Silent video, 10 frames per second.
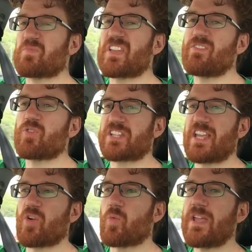give or
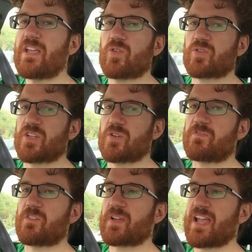take a week or two
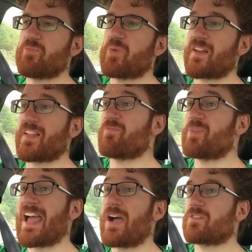from getting back that I've
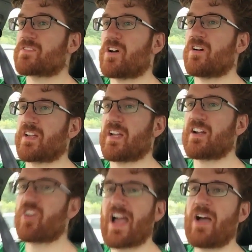been out of target.
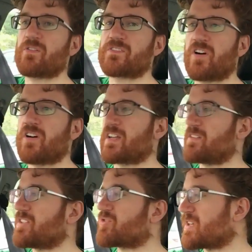I got out of
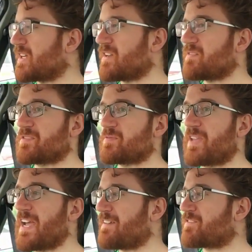target literally the
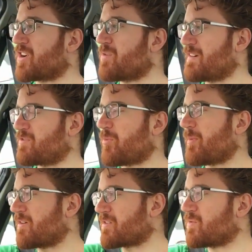day after I got back from
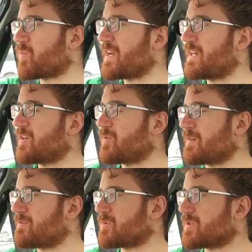America and weighed in or
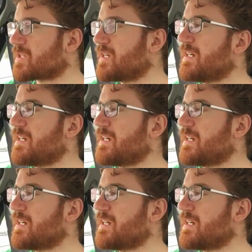whatever it was.